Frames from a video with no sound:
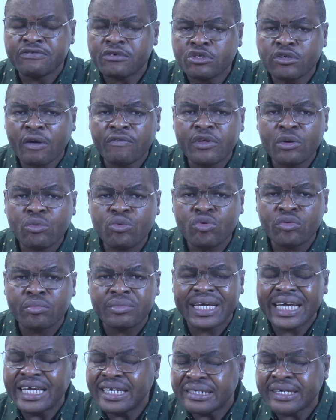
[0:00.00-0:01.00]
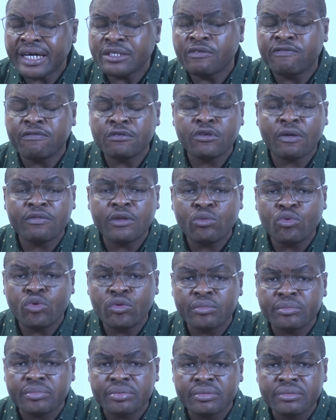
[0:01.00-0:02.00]
fruit of the womb. Hindrance, the fruit of the
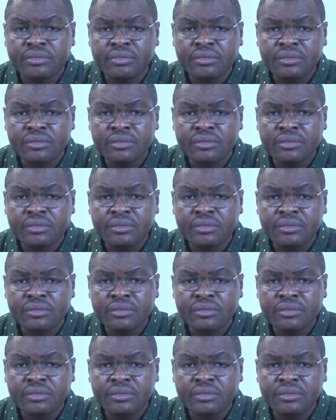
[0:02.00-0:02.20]
womb.